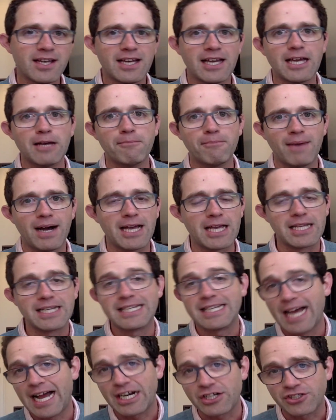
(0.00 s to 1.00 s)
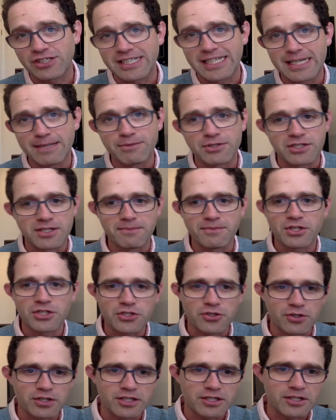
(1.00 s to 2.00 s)
it might actually damage them in the
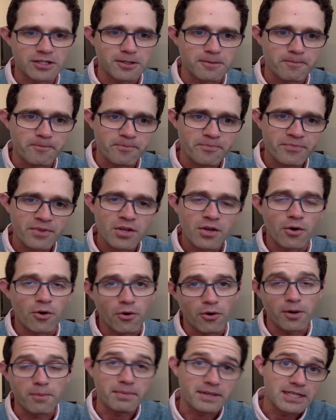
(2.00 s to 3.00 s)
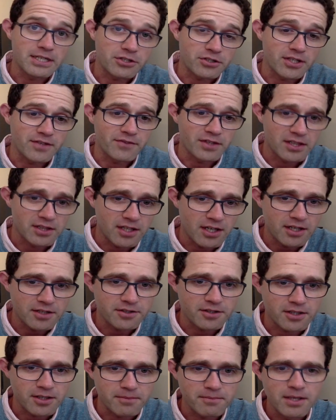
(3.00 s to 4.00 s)
short term or potentially even long
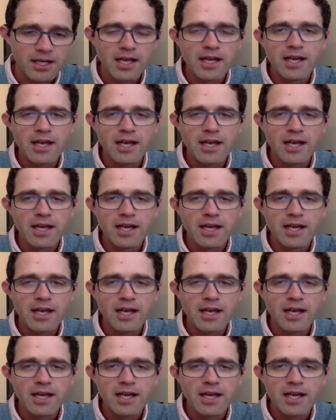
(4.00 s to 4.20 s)
term.